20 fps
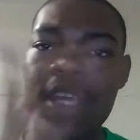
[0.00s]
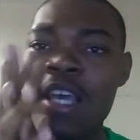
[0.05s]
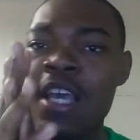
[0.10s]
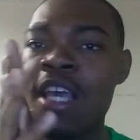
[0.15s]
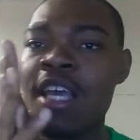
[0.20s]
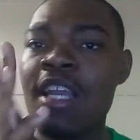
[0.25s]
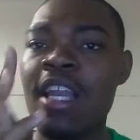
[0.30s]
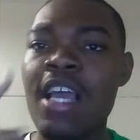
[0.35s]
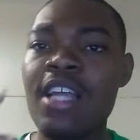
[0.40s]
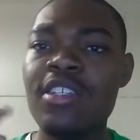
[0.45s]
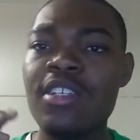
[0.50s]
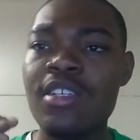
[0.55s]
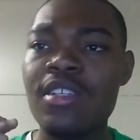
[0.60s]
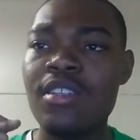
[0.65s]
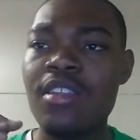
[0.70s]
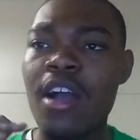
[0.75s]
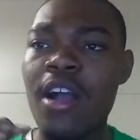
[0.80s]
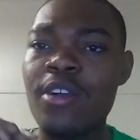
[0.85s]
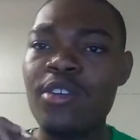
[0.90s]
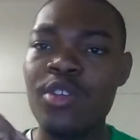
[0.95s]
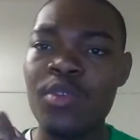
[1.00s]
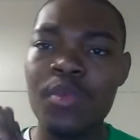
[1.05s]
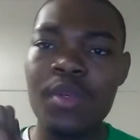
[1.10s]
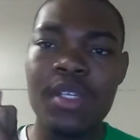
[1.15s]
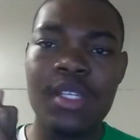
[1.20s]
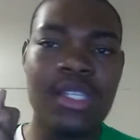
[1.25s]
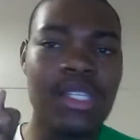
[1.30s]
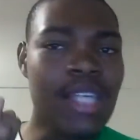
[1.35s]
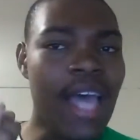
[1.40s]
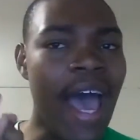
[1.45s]
and they just started
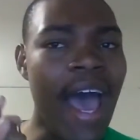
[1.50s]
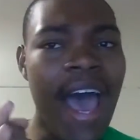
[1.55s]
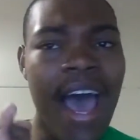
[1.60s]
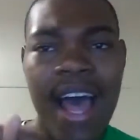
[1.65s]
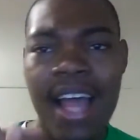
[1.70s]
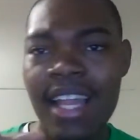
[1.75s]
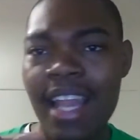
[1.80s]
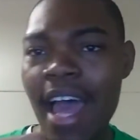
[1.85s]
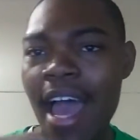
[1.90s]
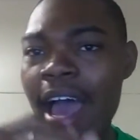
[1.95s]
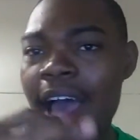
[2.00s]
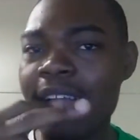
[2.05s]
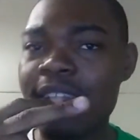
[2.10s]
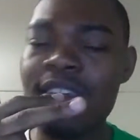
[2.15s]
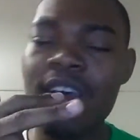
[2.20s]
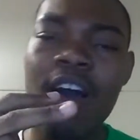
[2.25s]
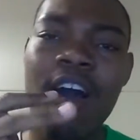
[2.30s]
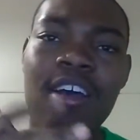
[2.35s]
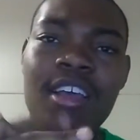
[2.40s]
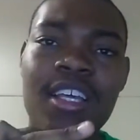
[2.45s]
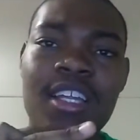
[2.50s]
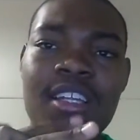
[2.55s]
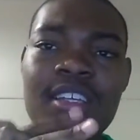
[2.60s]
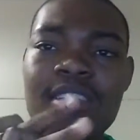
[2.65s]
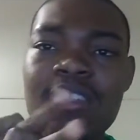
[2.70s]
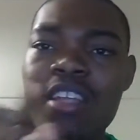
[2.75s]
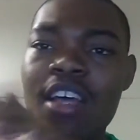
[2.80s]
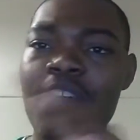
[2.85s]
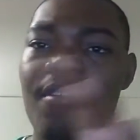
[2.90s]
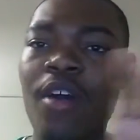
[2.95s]
doing sideline talking and
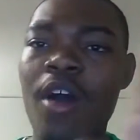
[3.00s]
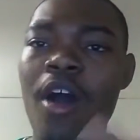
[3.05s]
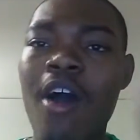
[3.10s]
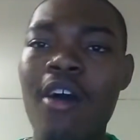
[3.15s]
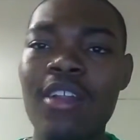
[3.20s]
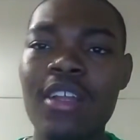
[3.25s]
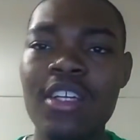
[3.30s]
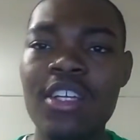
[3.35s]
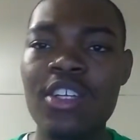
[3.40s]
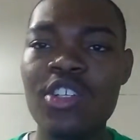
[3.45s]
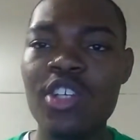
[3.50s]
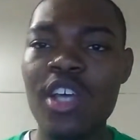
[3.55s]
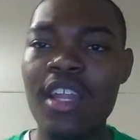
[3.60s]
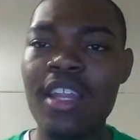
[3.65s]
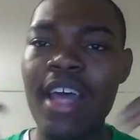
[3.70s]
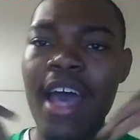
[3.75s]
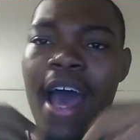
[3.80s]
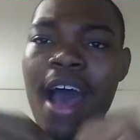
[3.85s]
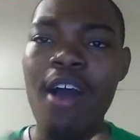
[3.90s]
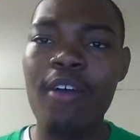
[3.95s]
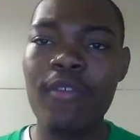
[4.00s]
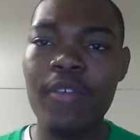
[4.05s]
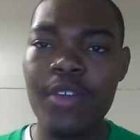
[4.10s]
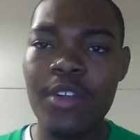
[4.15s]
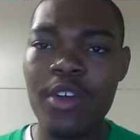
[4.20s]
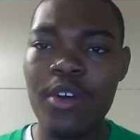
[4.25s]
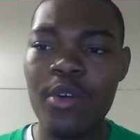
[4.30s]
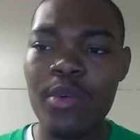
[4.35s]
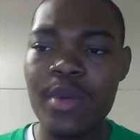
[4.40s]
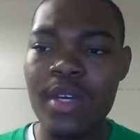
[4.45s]
stuff, calling each other out for
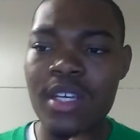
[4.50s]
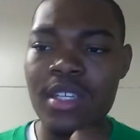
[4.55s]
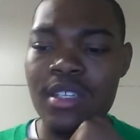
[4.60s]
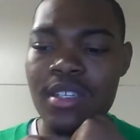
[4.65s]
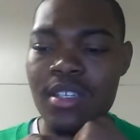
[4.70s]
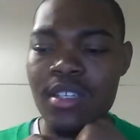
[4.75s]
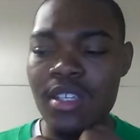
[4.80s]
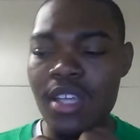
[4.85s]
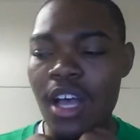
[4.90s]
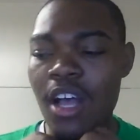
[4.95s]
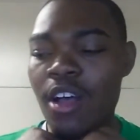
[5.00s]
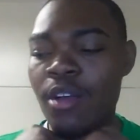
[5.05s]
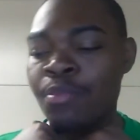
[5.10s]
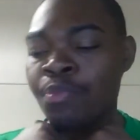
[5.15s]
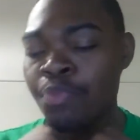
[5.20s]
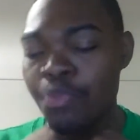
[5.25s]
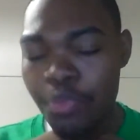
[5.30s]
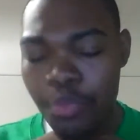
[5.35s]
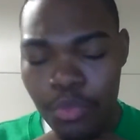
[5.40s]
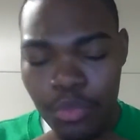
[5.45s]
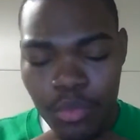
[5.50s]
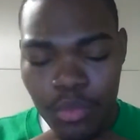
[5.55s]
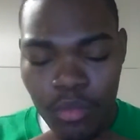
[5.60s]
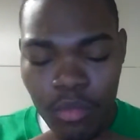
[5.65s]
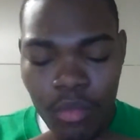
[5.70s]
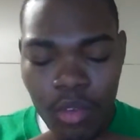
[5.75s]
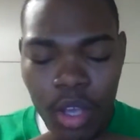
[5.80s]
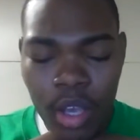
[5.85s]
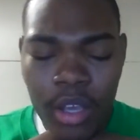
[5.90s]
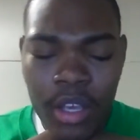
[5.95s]
no reason. So
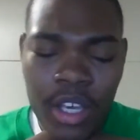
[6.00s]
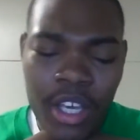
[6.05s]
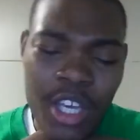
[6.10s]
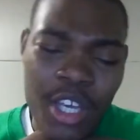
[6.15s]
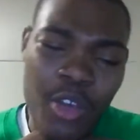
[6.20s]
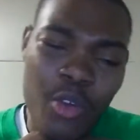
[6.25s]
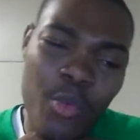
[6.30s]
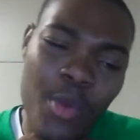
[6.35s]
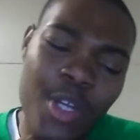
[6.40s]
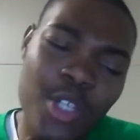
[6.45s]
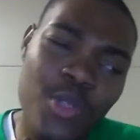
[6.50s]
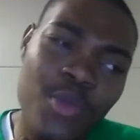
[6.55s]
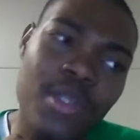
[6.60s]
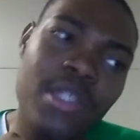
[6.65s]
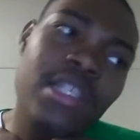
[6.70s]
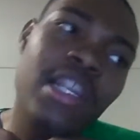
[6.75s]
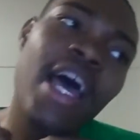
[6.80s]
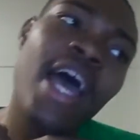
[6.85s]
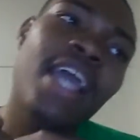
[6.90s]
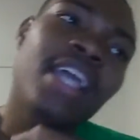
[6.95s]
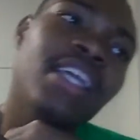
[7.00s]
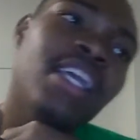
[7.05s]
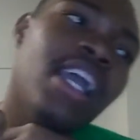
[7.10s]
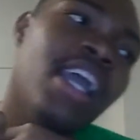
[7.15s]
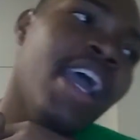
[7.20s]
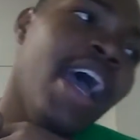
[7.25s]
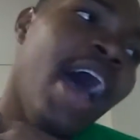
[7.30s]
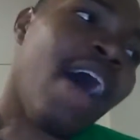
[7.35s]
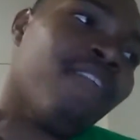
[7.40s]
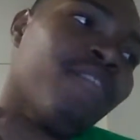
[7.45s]
Rich was like,
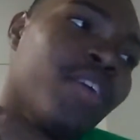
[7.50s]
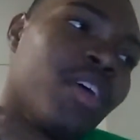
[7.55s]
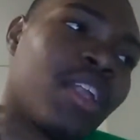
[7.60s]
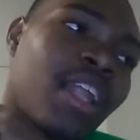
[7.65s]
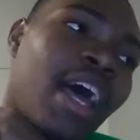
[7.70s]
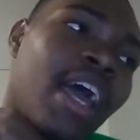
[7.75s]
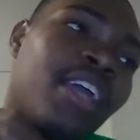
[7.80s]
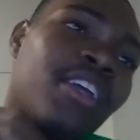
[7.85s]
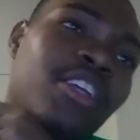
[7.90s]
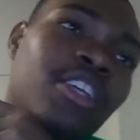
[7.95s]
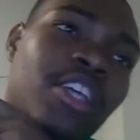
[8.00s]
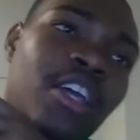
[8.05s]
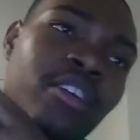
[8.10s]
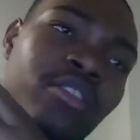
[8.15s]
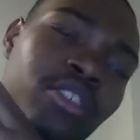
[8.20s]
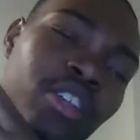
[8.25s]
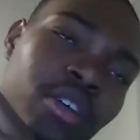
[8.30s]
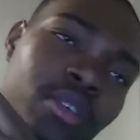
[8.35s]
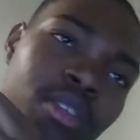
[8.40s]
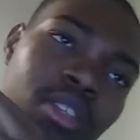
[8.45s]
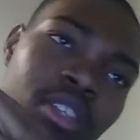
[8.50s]
yeah, I feel like your